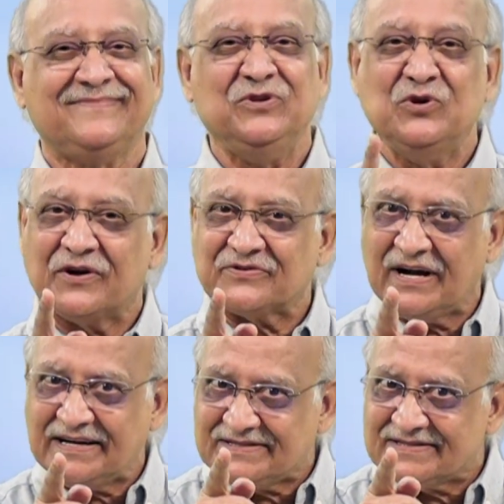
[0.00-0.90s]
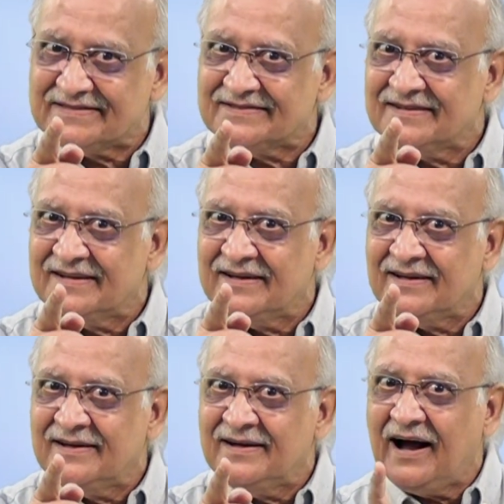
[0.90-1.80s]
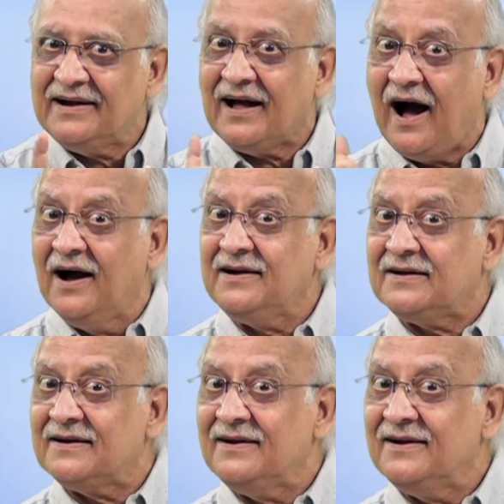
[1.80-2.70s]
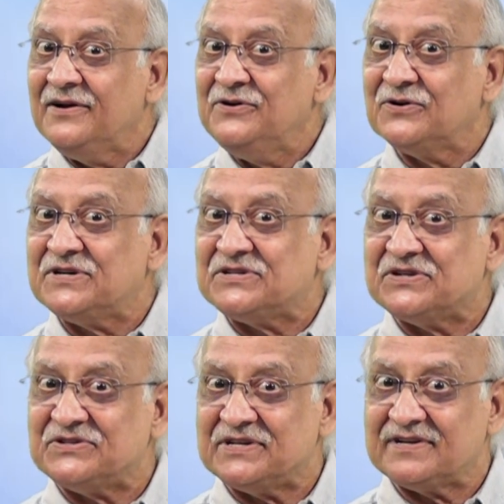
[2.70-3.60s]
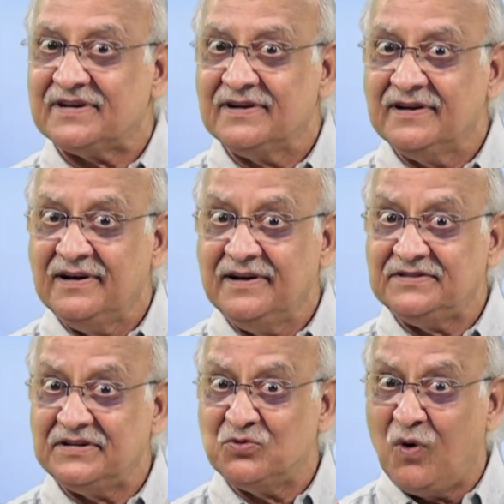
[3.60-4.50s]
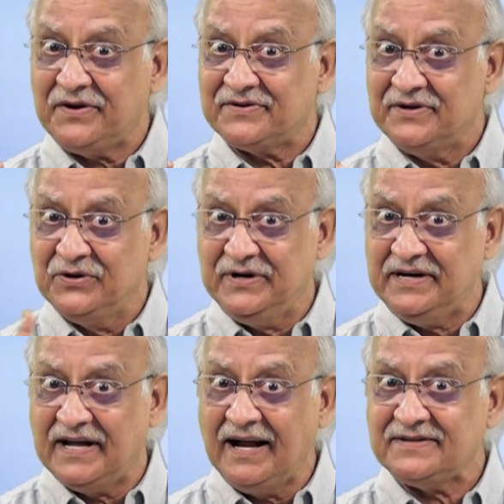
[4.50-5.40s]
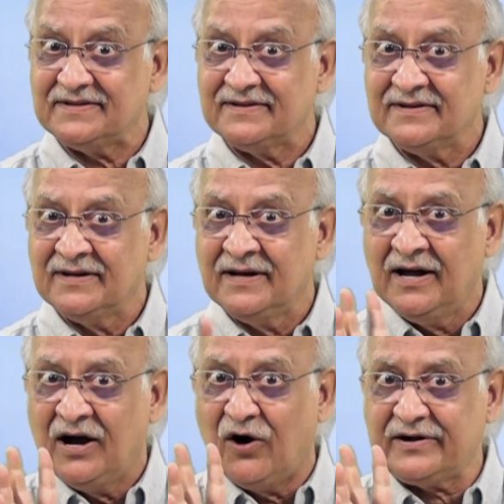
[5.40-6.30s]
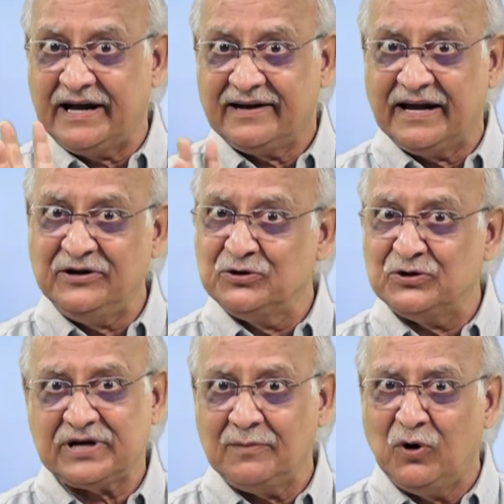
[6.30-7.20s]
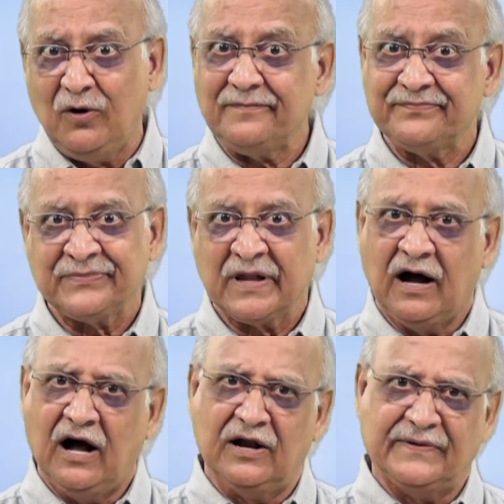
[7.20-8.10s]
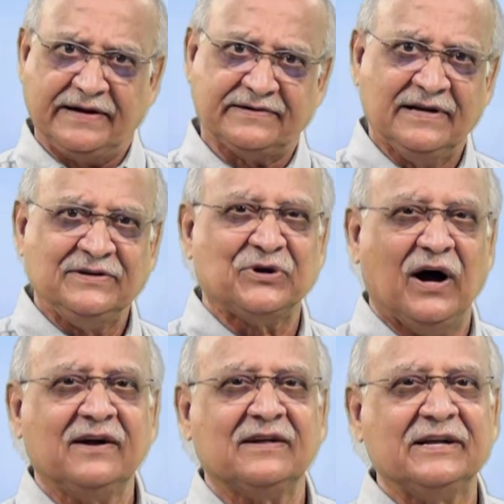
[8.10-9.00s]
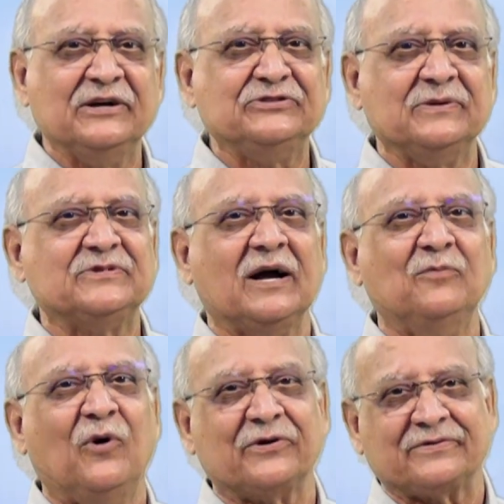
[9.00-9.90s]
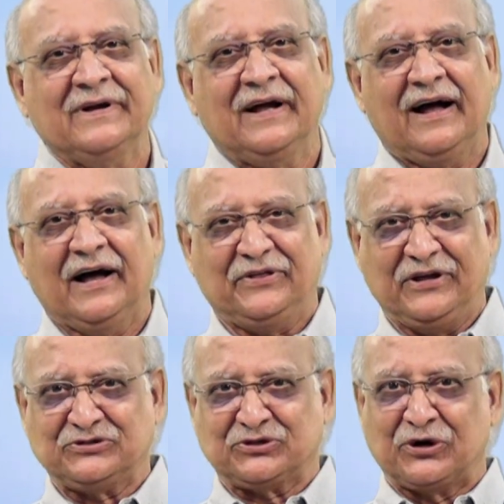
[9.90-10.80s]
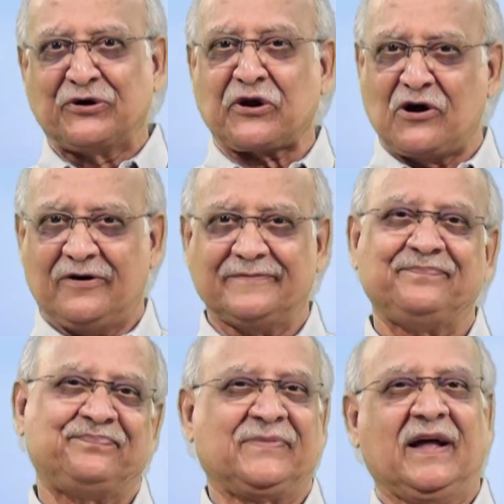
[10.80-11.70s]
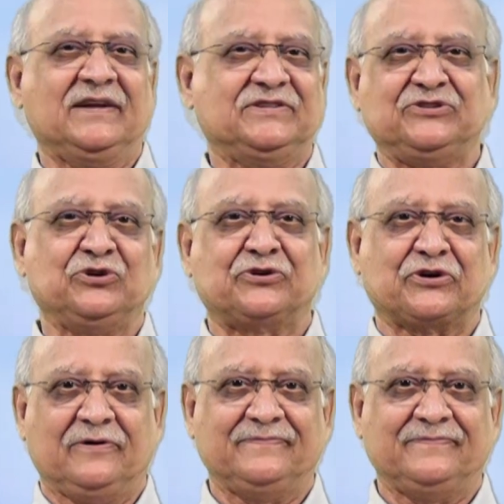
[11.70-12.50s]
You are right. And uncle notices it. He says, what? You did that? Okay, can you do some more? All right. So uncle gives him some more things to draw. He says, you draw.